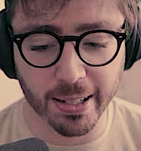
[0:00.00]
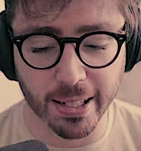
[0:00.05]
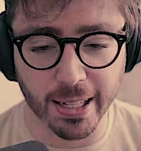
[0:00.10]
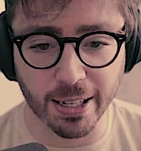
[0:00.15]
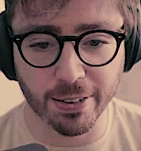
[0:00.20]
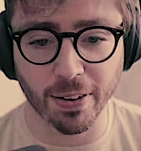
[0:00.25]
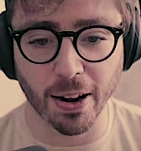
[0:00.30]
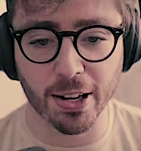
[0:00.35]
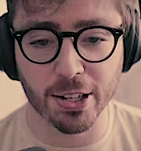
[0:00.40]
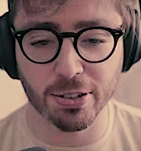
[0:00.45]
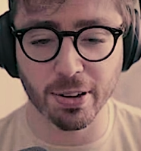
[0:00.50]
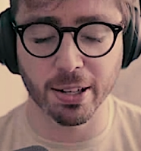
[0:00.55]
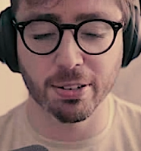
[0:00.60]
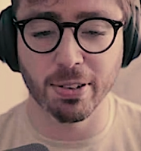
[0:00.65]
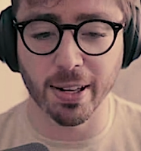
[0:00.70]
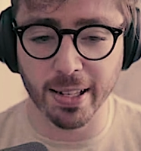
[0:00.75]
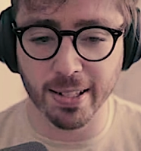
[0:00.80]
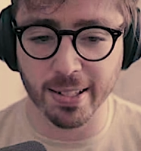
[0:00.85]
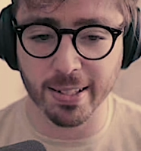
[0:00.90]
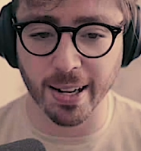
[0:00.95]
he finds like
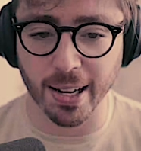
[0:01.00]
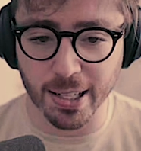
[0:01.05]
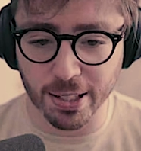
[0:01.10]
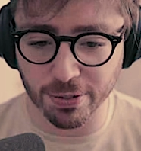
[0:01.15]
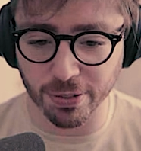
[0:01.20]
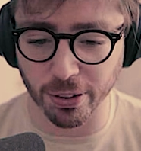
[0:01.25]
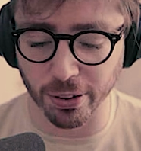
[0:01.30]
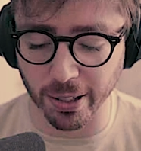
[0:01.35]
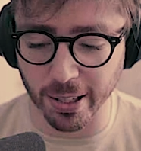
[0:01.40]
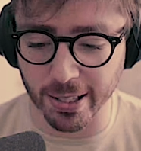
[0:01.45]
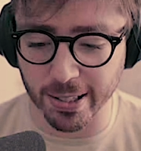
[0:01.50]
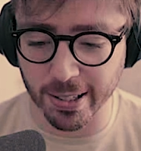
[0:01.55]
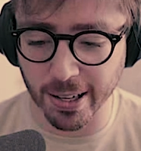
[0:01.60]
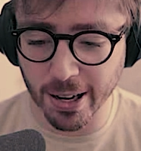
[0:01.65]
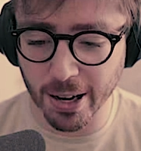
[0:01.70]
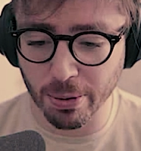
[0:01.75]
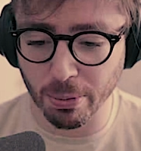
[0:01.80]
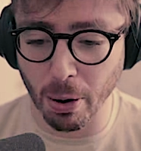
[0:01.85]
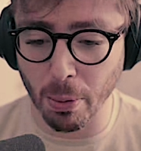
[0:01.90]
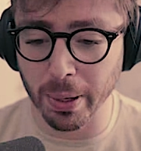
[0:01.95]
really distasteful is
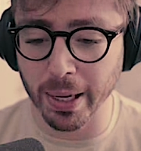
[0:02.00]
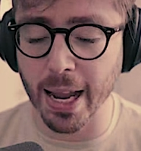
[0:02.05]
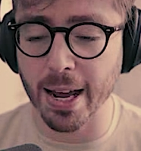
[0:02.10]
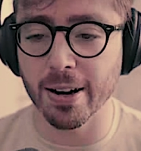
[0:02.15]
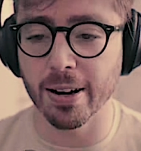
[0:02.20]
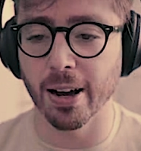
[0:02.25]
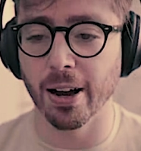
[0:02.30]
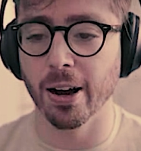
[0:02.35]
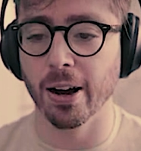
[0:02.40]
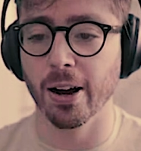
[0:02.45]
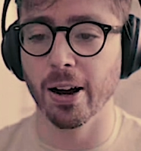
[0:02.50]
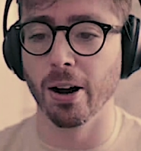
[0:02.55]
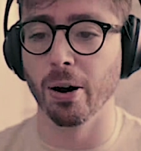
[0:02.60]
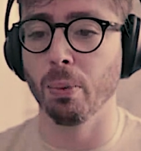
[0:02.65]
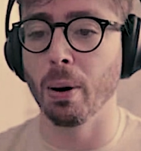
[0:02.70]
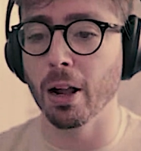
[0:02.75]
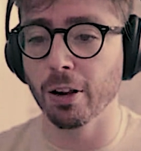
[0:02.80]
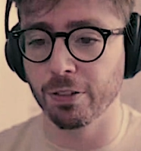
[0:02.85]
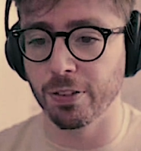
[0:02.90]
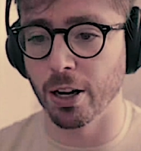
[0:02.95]
when we get a
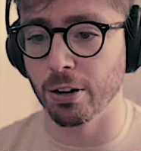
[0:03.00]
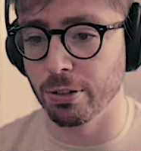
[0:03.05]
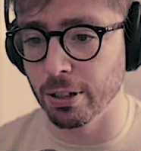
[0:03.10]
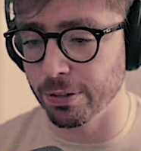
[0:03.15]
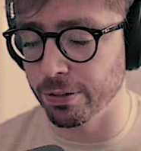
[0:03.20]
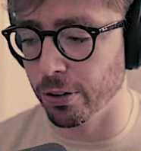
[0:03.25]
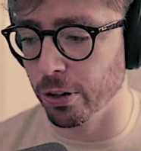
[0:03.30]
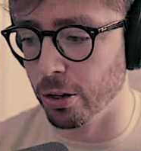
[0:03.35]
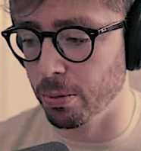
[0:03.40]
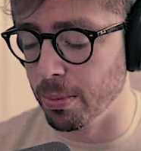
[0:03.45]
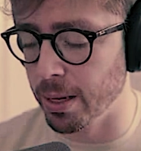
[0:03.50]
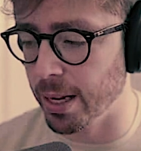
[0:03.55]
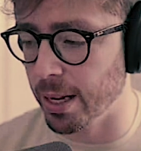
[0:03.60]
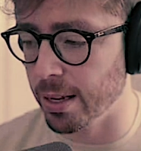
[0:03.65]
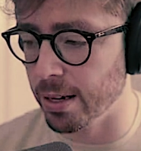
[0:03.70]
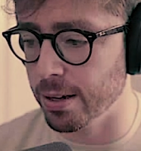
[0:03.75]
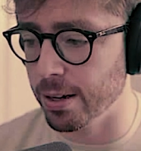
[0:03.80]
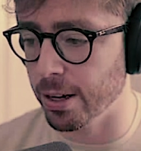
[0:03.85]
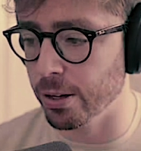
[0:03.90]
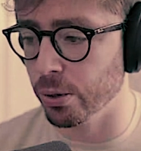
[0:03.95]
welfare reform
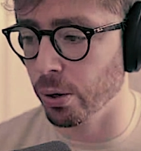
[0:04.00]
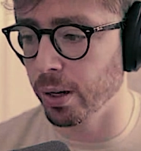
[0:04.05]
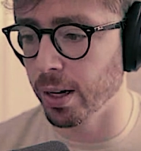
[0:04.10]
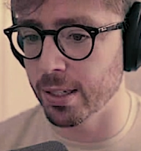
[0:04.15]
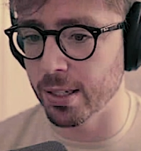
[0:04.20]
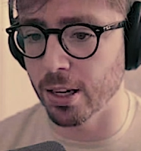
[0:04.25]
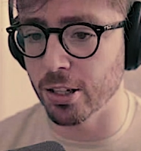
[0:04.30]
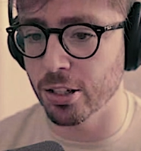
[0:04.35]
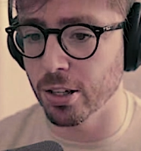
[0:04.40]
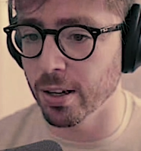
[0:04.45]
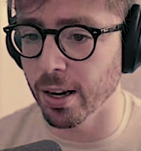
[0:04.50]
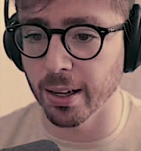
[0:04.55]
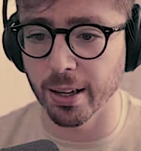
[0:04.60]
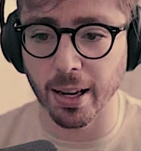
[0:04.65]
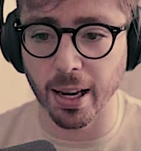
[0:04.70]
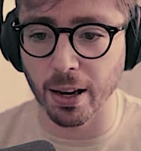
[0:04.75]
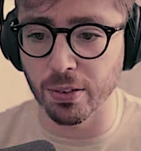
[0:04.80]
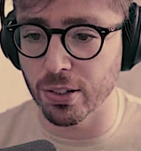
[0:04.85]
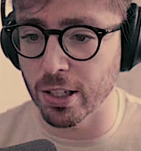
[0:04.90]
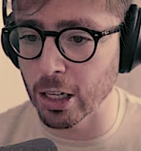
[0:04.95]
in an organization like
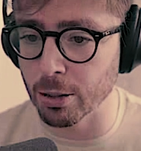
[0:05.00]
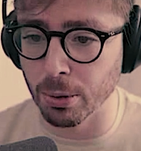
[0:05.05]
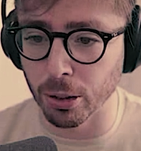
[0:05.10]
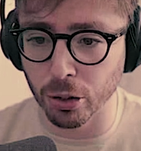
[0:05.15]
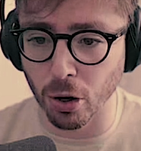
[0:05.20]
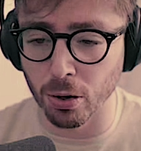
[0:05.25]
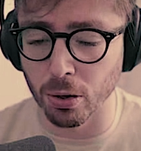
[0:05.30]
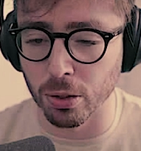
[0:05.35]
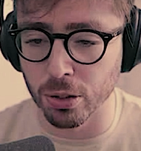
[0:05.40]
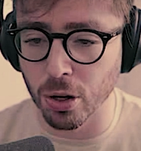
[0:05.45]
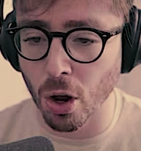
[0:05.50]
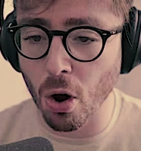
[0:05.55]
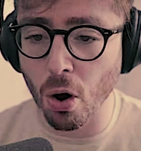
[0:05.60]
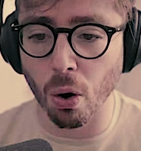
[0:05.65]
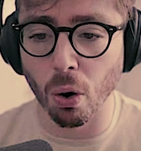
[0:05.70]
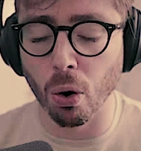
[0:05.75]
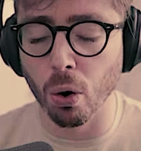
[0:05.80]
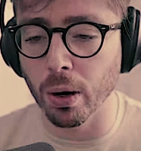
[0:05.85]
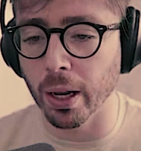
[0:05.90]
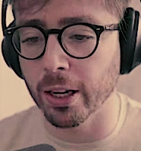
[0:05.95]
KFC or McDonald's
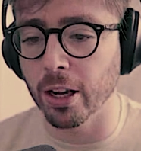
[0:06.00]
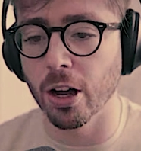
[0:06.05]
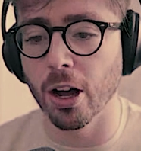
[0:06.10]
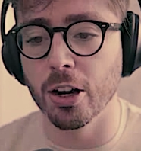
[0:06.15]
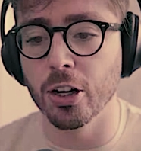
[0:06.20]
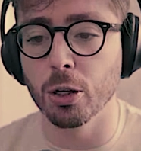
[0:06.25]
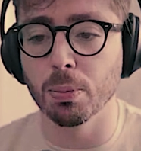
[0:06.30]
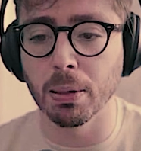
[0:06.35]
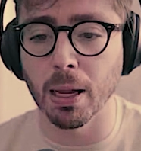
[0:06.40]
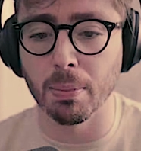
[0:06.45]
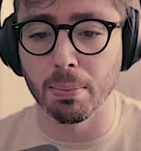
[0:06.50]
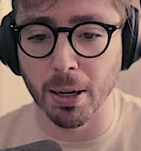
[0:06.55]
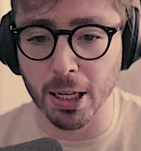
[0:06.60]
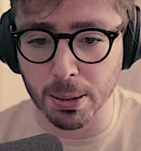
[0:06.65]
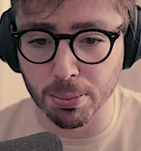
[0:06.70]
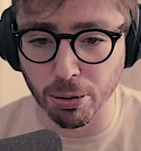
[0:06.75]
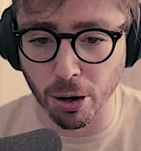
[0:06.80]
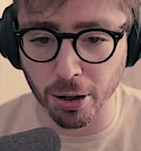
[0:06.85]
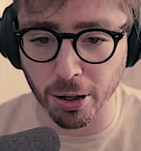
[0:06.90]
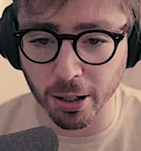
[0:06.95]
or like a new
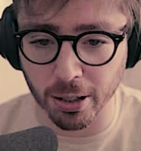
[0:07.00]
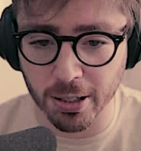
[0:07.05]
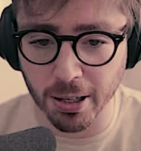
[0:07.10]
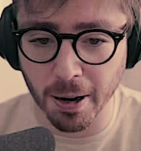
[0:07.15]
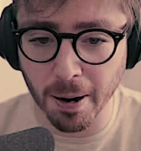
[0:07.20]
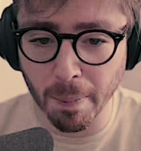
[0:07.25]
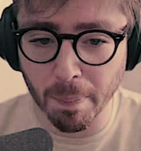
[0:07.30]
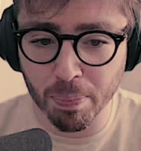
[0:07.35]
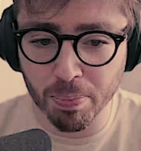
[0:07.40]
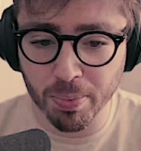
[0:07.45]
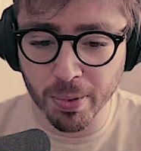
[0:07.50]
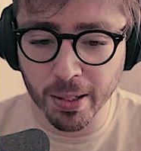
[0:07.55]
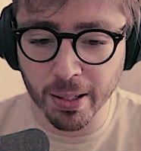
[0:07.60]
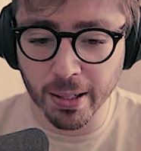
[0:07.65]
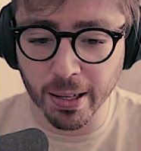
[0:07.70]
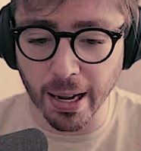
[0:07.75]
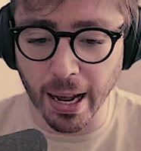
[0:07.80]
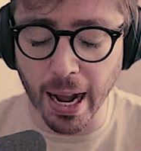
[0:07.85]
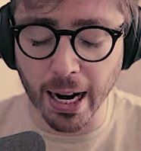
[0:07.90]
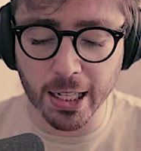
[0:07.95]
plant-based product,
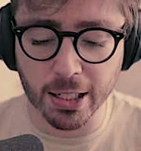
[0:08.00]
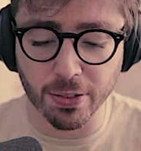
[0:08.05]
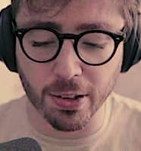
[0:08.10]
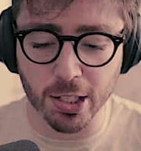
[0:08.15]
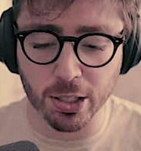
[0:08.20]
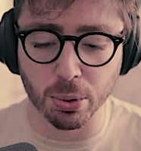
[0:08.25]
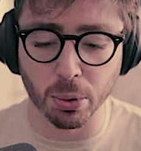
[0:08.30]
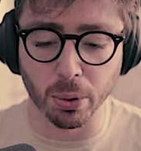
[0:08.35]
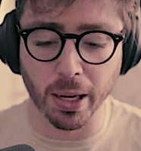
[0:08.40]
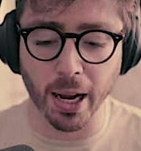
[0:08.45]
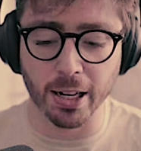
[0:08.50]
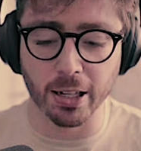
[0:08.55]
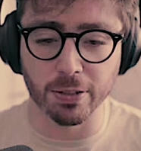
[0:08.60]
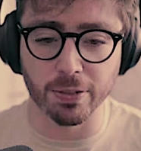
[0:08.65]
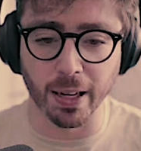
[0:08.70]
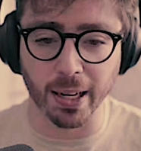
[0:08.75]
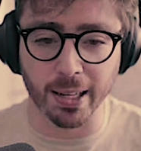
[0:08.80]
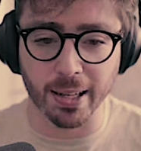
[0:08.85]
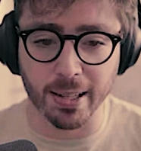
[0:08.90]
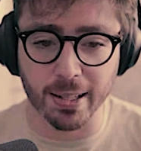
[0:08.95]
activists will kind of
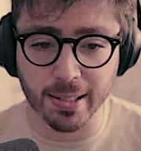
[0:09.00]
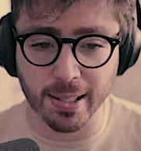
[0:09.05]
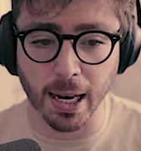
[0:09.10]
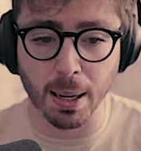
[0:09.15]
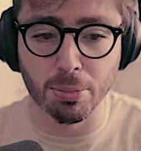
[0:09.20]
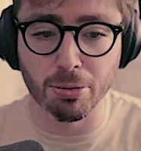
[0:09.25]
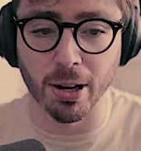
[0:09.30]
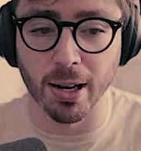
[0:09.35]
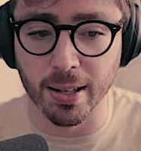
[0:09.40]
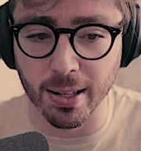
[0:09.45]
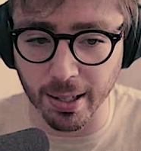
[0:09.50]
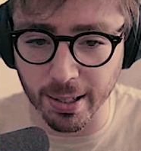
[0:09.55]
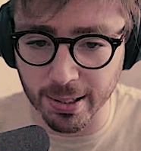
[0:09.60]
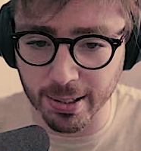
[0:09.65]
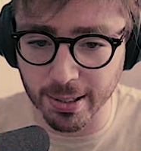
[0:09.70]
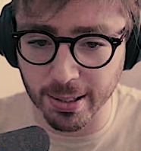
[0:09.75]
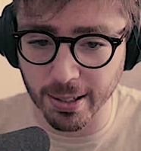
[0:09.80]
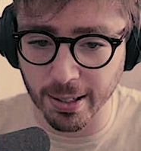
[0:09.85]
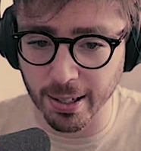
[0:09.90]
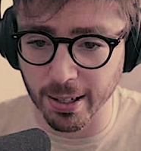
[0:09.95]
like celebrate
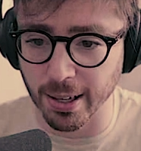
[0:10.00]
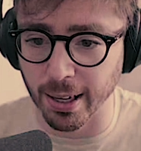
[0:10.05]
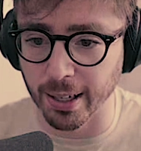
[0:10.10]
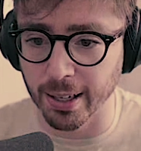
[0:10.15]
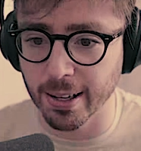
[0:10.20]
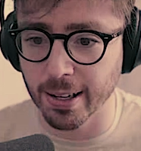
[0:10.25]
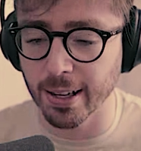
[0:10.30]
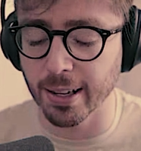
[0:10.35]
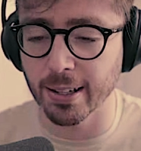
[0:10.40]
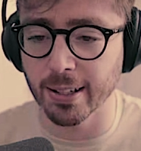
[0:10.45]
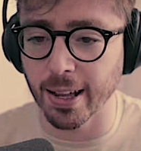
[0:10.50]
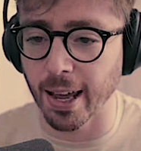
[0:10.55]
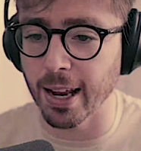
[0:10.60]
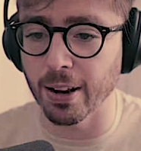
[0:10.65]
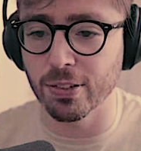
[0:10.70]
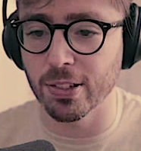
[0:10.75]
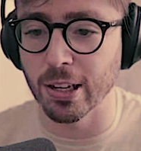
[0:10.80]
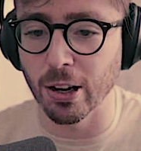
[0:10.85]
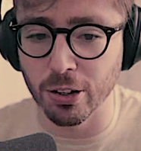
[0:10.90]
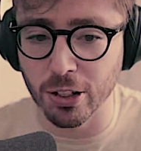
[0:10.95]
this, like
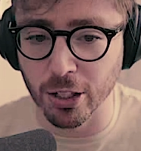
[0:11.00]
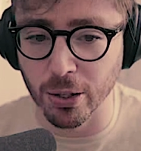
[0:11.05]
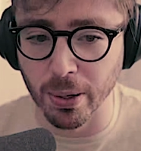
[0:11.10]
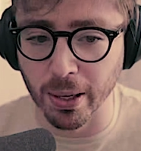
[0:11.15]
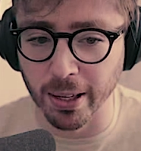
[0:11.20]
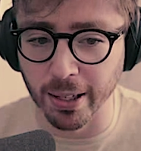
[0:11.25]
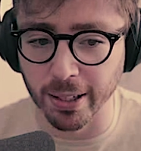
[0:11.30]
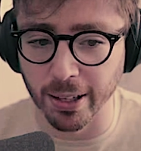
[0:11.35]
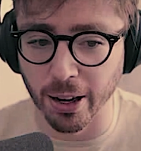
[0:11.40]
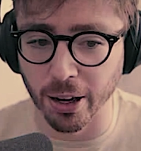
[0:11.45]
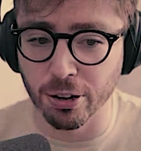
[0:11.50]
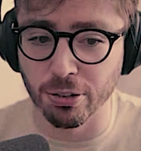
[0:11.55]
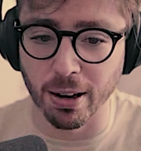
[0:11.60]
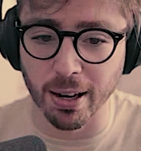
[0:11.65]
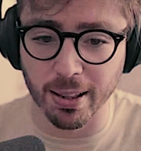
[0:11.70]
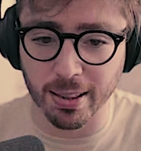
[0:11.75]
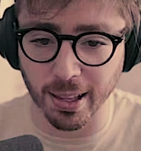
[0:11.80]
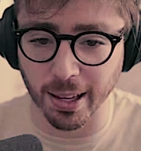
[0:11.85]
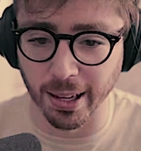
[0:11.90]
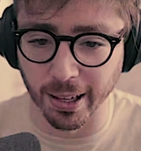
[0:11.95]
KFC are doing a
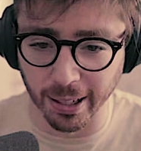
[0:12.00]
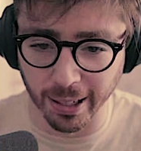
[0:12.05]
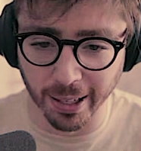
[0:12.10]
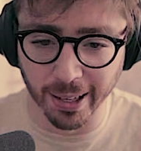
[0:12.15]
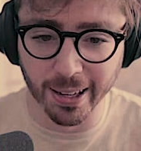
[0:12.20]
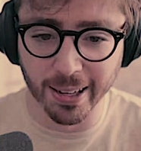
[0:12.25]
great thing.